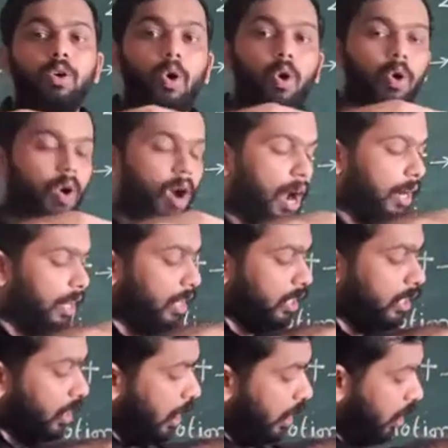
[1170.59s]
go under
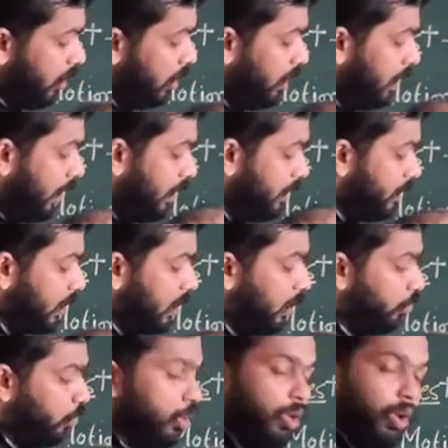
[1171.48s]
the inside
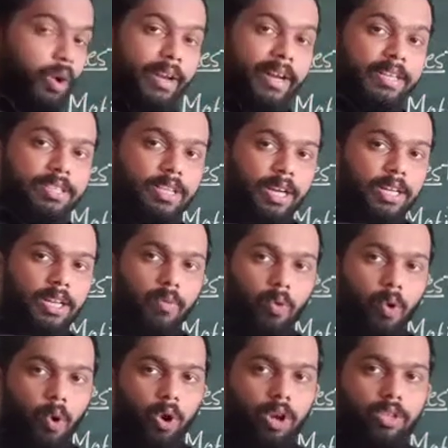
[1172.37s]
the wood or inside the
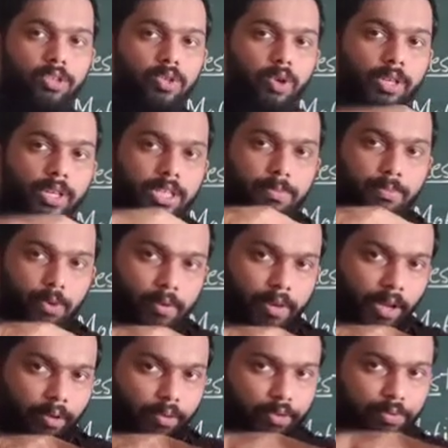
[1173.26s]
wall. So it is
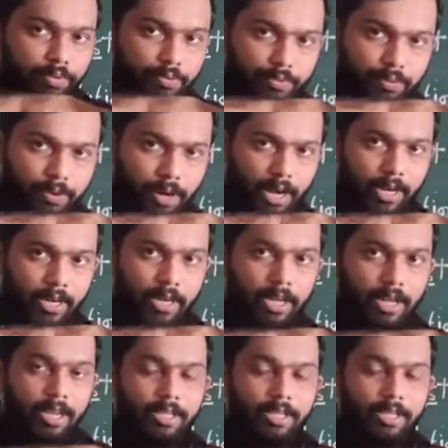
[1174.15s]
moving front.